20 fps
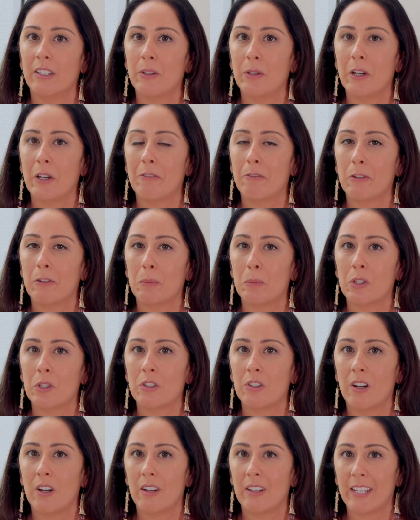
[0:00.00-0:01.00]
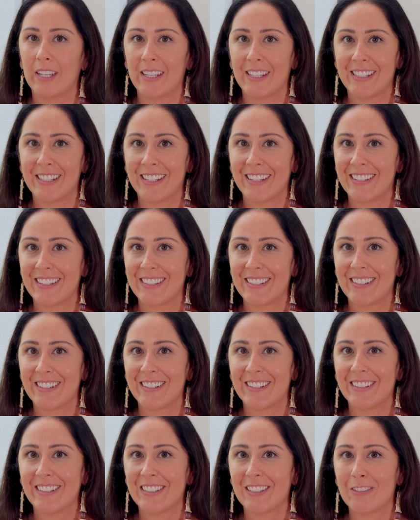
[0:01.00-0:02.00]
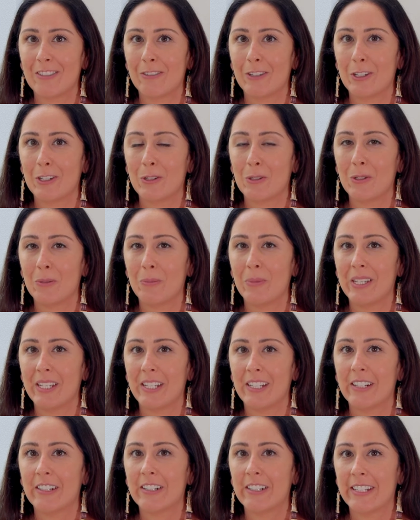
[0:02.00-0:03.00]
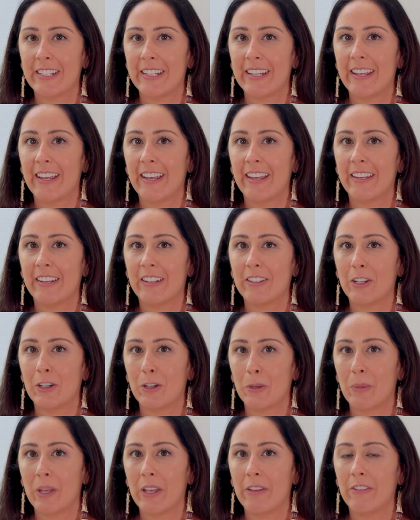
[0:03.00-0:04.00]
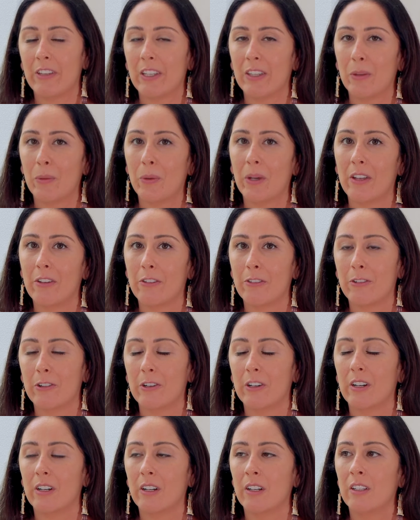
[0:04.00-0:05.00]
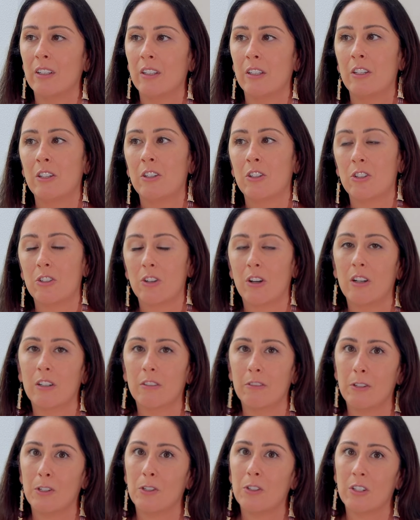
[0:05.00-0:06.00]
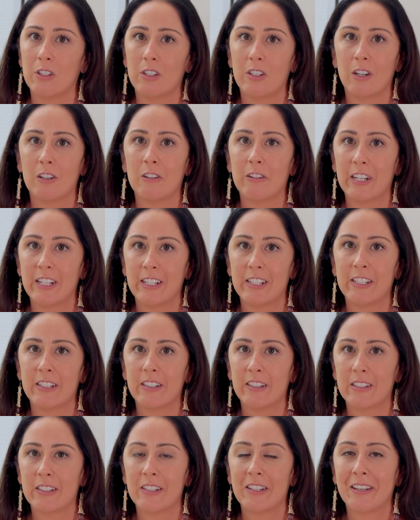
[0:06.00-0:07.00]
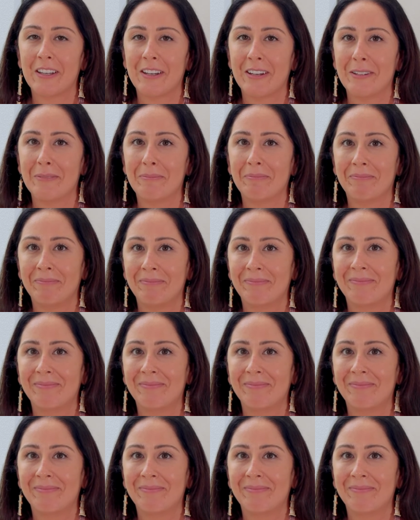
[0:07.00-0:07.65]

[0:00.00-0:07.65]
You come from strong ancestors for you to be here today, and you're paving the way for strong future generations to come.